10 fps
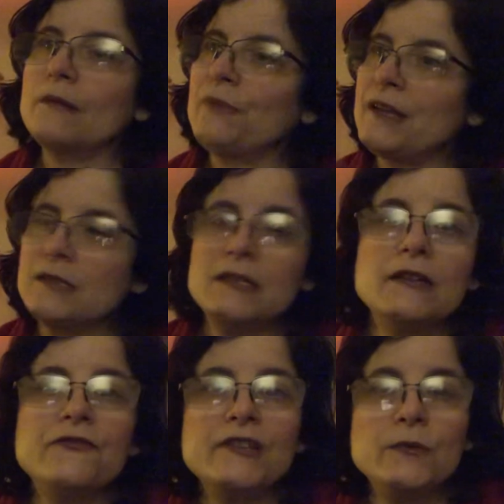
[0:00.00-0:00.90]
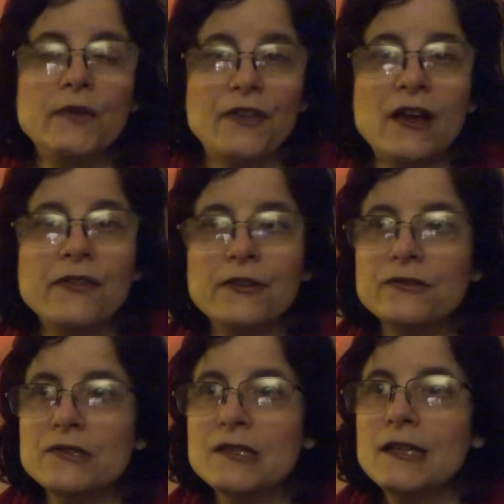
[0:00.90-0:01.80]
positivity with
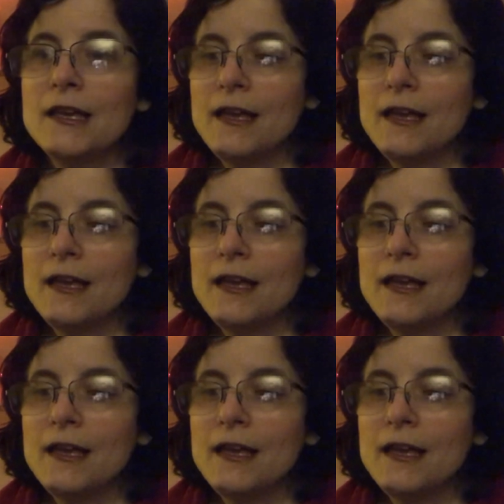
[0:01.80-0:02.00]
others,